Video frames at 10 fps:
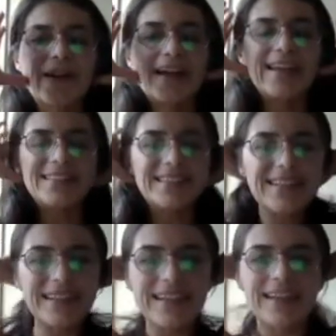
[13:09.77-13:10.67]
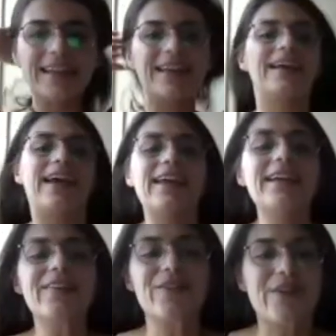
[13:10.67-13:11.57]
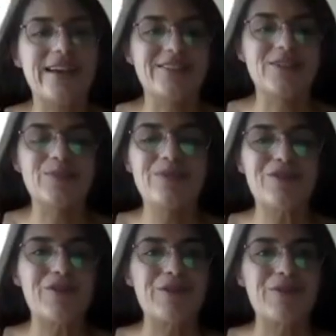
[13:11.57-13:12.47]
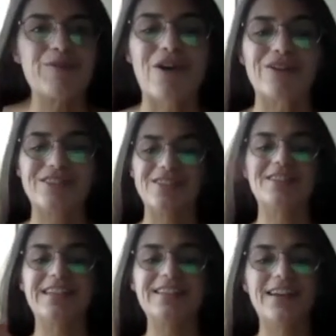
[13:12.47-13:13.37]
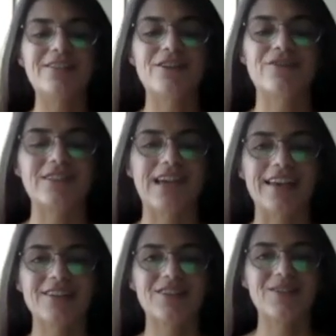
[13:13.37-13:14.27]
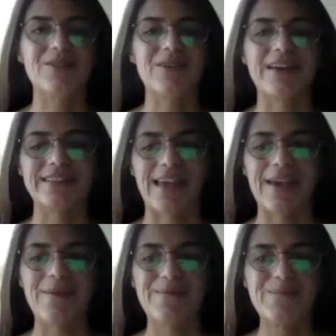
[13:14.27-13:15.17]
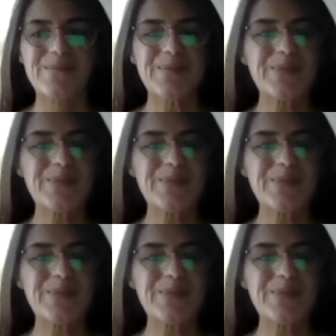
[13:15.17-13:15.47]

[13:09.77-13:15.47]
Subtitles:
All right. Any other questions before we move on to the details of the task 2 essay?